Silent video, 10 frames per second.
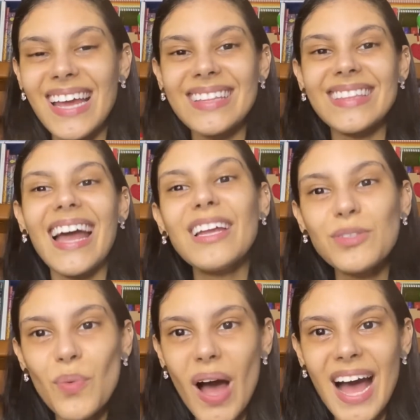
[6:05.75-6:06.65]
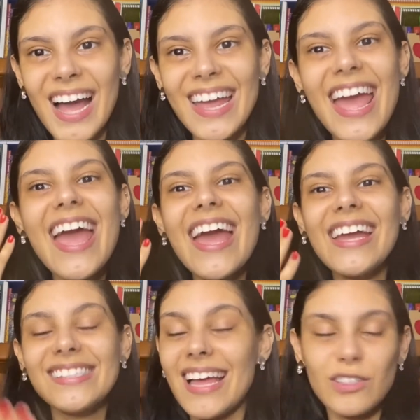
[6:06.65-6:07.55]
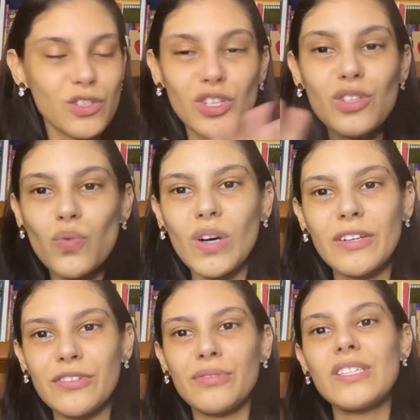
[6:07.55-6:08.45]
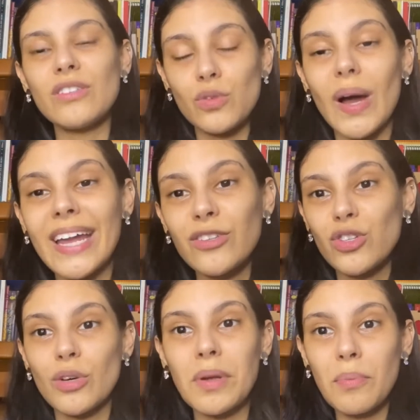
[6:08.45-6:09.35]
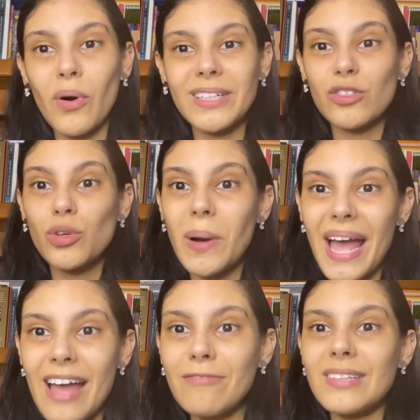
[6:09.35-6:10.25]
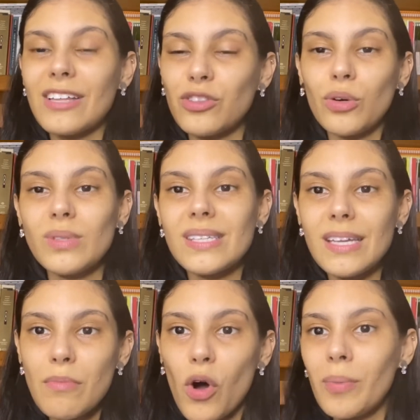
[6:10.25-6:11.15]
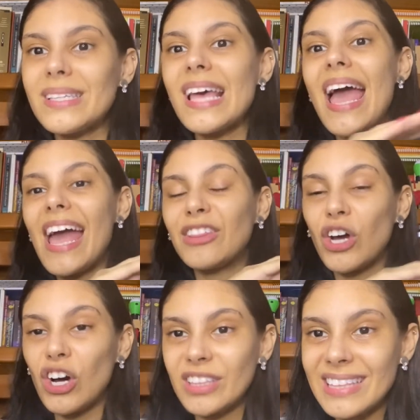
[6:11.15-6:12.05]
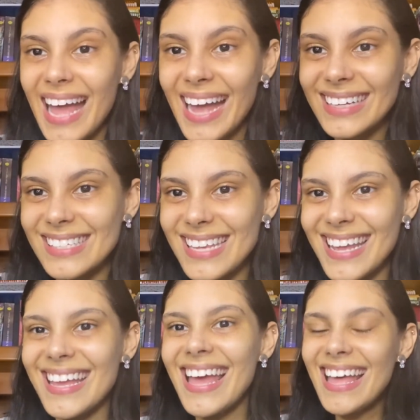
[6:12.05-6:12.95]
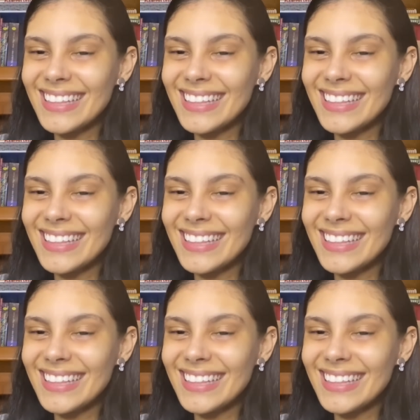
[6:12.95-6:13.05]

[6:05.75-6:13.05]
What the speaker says: And that's why that's just one of the reasons why it's so important to have that noticing moment and connecting